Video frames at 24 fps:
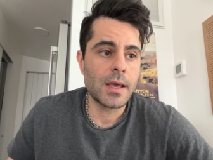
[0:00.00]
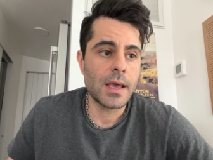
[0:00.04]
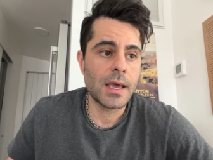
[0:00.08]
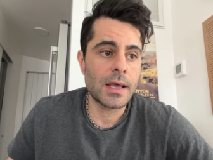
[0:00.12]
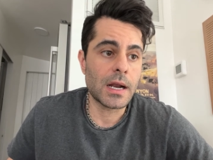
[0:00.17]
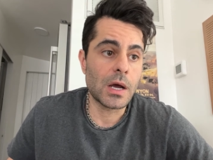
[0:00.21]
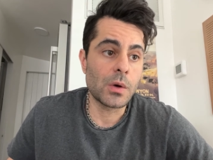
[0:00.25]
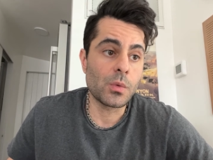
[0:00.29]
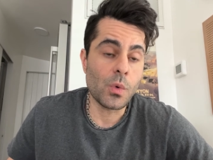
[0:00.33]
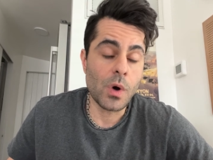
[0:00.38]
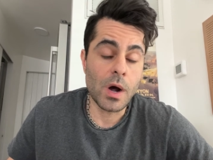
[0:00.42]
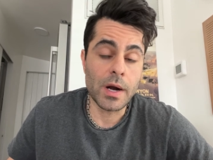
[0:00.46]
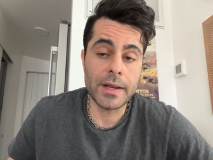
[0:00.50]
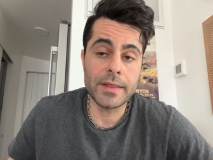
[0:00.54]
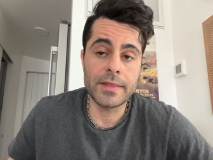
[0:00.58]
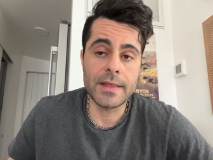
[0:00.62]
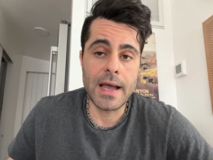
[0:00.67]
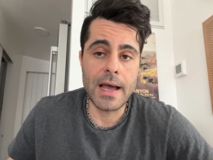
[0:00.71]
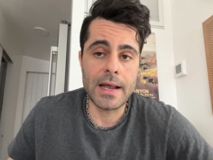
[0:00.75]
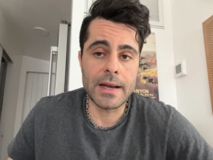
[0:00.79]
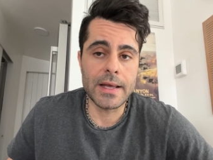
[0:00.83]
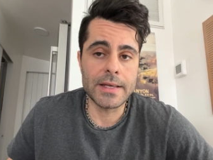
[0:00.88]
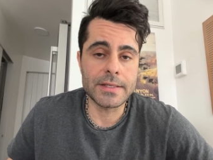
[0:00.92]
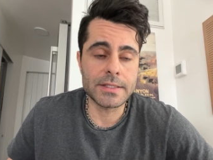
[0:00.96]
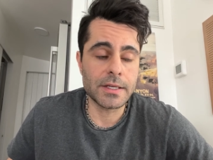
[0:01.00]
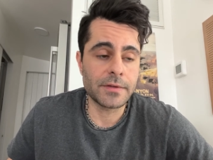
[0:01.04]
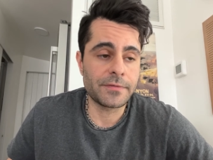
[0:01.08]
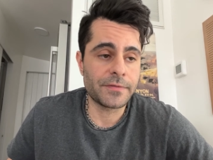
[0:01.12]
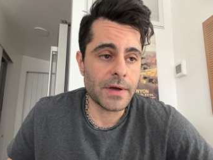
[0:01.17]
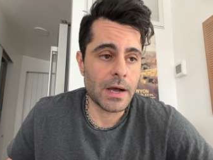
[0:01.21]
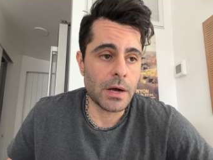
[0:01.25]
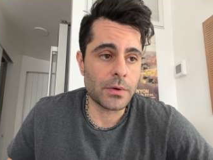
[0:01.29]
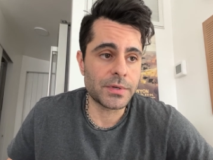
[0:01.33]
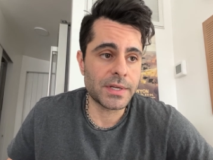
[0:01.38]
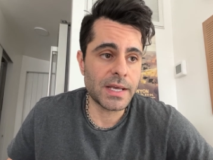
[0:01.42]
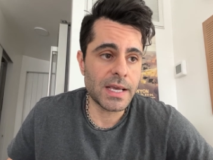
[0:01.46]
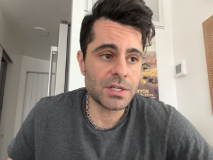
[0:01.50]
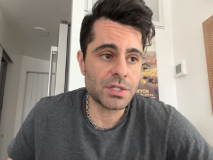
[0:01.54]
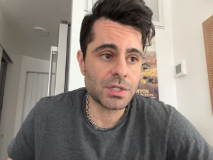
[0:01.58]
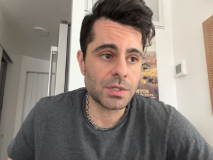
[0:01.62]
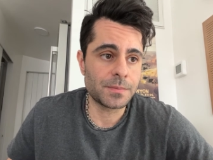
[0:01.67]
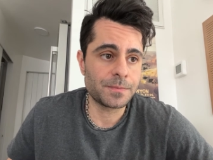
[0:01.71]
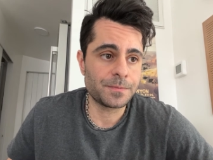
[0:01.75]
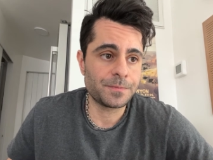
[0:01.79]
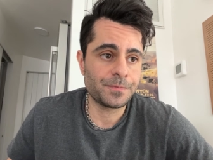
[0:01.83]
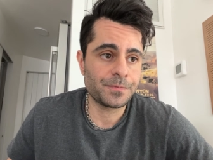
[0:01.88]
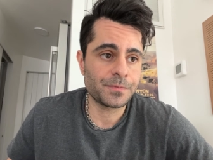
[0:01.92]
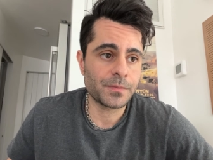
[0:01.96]
And I wanted that as a
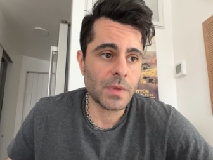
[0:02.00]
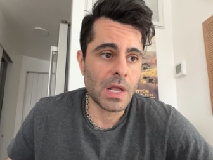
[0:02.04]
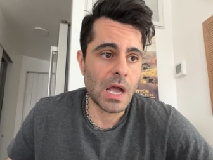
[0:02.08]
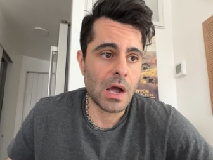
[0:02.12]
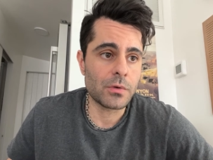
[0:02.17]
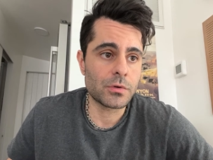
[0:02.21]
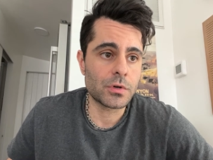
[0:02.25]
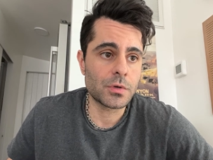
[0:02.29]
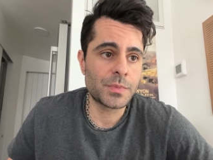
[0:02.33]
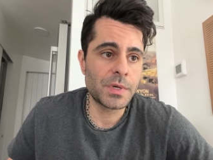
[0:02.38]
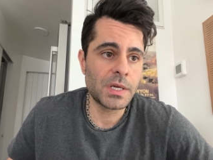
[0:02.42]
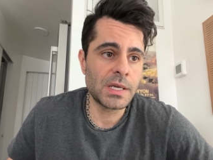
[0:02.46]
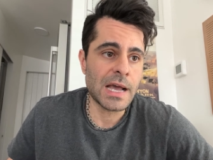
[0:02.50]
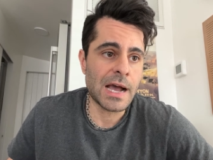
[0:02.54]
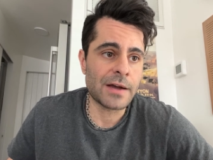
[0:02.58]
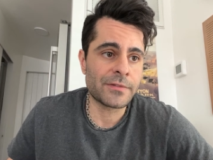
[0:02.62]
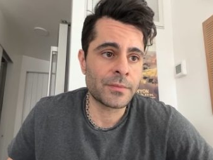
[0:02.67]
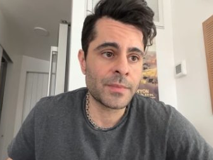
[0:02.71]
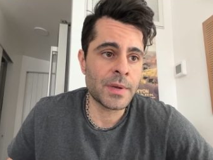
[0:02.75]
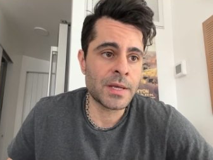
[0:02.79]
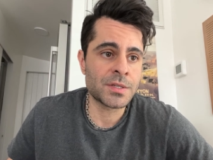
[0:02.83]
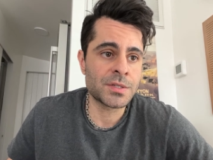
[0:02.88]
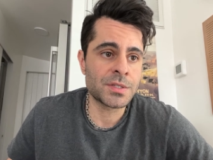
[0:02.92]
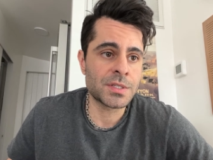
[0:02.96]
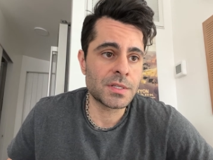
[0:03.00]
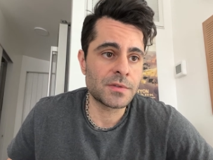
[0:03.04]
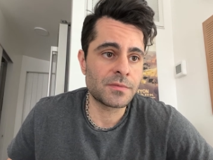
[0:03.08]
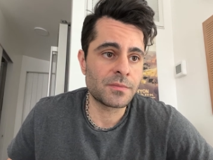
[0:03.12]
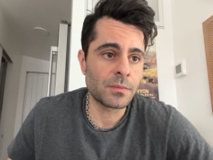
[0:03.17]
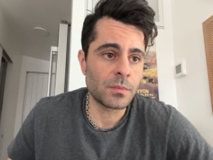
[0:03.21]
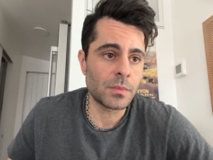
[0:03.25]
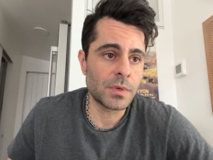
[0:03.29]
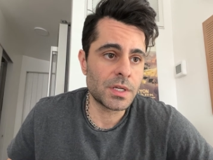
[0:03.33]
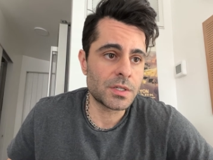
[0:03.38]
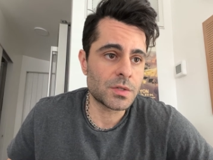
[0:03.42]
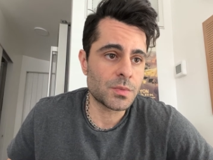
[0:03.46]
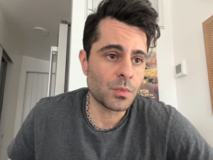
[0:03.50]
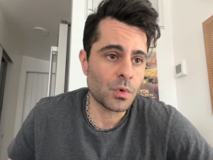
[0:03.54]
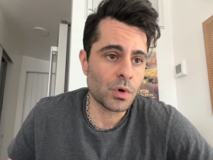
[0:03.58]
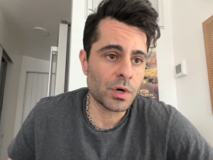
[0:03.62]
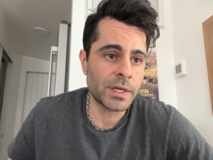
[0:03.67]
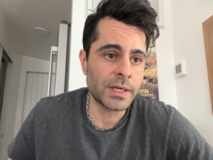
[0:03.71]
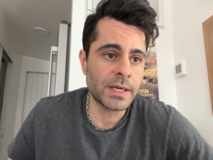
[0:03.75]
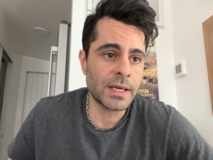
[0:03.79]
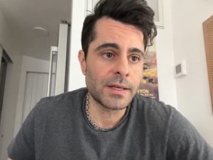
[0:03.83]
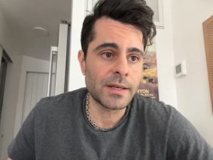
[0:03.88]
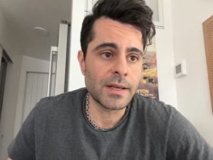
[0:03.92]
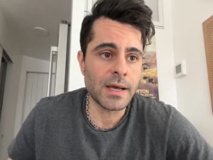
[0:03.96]
foundation. I would repeat affirmations each
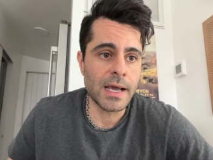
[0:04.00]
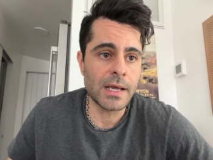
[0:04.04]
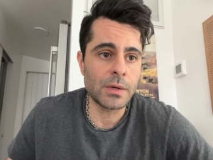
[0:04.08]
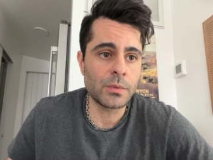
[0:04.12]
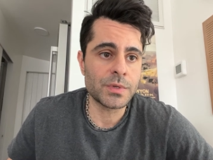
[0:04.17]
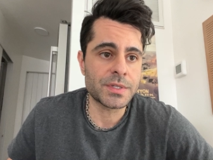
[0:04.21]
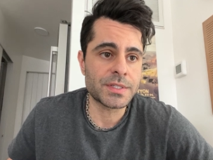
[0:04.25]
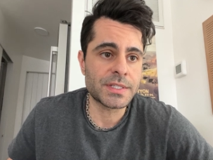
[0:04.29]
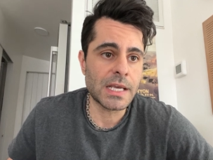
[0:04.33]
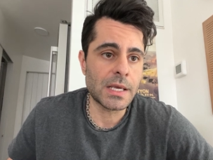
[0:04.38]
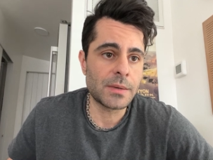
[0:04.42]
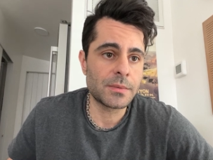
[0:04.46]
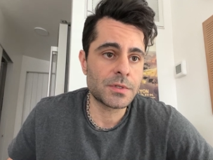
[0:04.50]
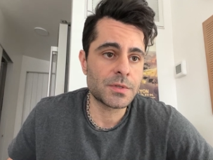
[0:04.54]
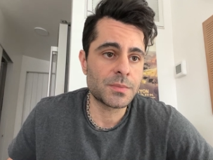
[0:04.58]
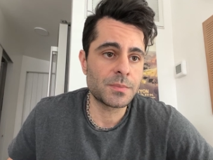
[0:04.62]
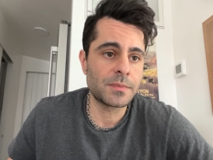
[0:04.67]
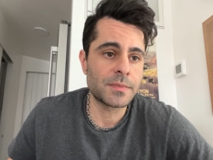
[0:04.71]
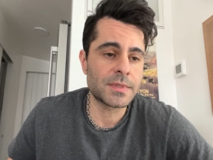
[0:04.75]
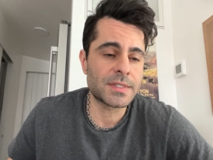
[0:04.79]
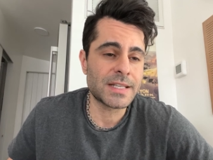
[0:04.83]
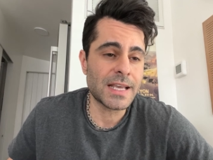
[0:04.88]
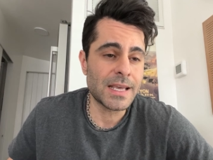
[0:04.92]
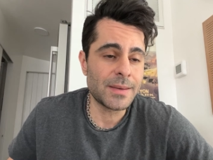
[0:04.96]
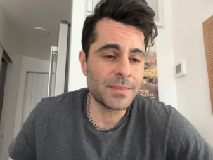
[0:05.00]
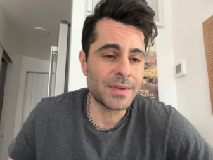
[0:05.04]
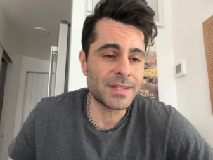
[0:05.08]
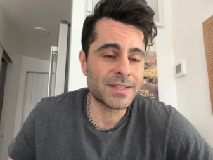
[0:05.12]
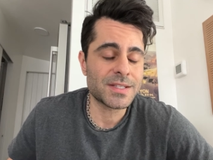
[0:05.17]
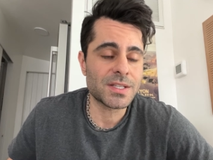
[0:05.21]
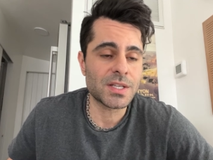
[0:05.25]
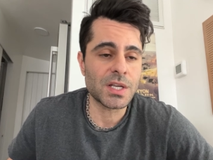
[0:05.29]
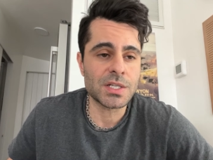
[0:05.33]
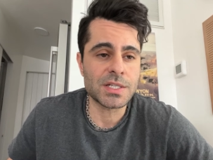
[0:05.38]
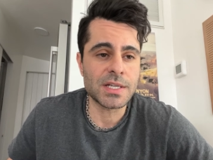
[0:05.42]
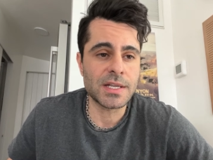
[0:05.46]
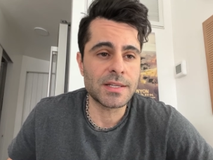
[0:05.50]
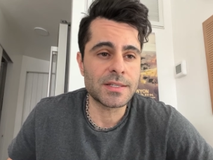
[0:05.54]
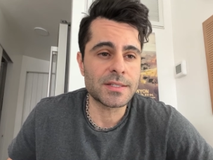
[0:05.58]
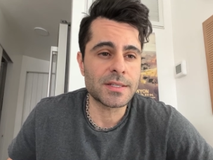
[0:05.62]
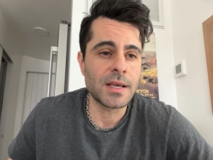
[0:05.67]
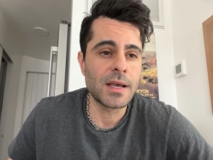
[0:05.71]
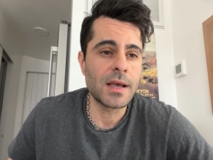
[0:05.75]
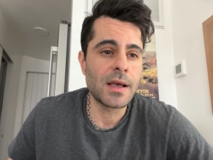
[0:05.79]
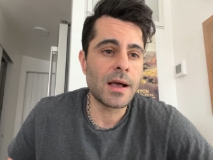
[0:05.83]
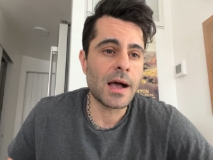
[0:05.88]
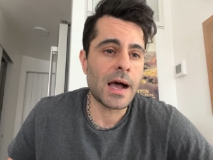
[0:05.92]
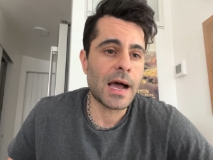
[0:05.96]
morning and night with state statements such
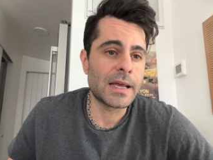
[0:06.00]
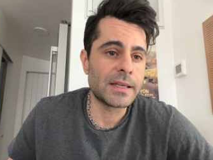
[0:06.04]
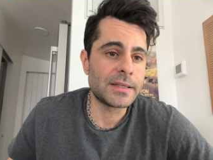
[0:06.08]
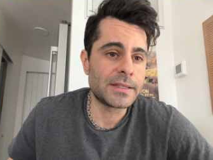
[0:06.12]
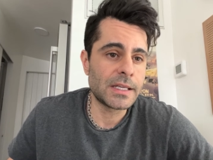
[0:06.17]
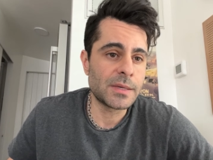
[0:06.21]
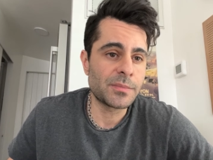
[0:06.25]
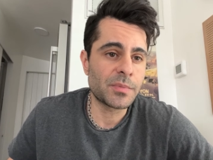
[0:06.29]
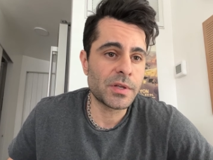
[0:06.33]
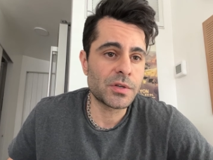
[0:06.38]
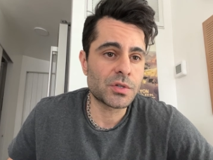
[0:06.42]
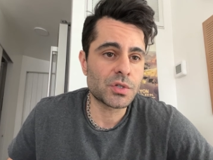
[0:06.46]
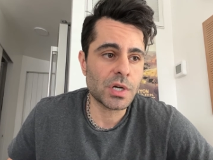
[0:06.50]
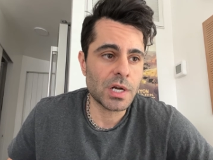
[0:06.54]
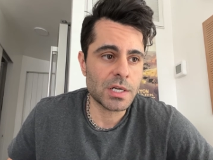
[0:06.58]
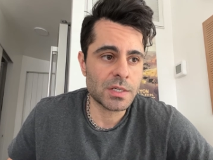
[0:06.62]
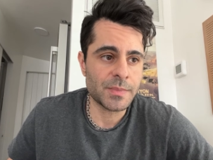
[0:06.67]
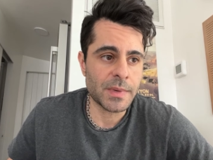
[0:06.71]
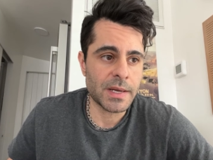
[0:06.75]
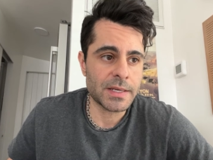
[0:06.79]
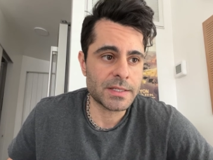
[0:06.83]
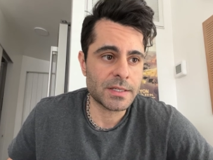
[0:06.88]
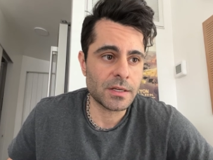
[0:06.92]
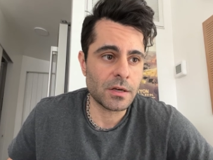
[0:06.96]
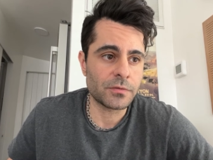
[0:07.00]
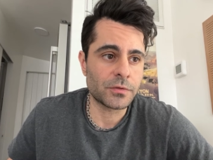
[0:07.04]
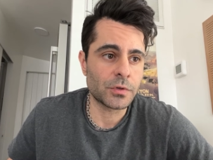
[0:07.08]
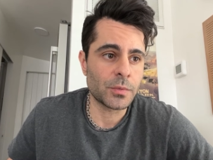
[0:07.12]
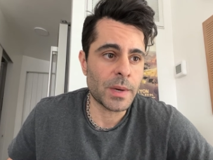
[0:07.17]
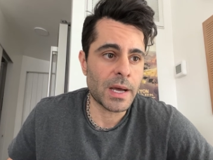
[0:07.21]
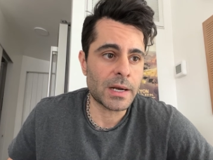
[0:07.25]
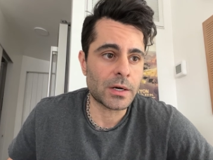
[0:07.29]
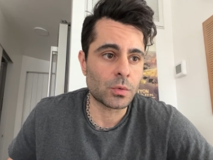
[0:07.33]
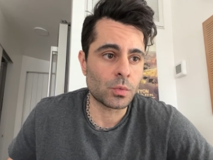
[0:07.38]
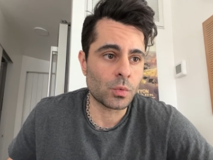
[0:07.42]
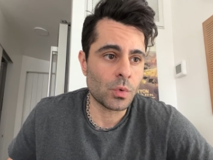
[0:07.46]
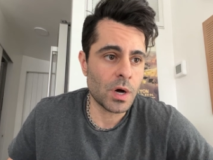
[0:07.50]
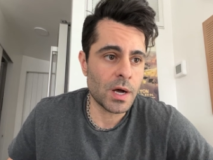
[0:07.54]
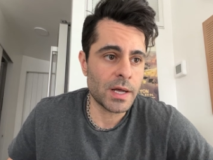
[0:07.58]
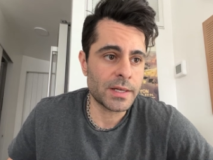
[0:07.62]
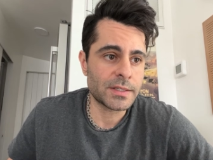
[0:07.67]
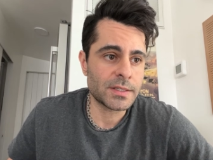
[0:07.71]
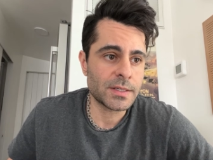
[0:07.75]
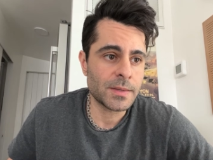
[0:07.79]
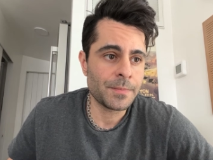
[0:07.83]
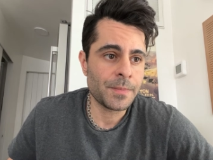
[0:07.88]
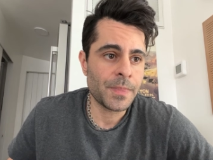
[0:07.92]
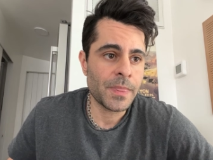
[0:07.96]
as, I deeply trust myself no matter what.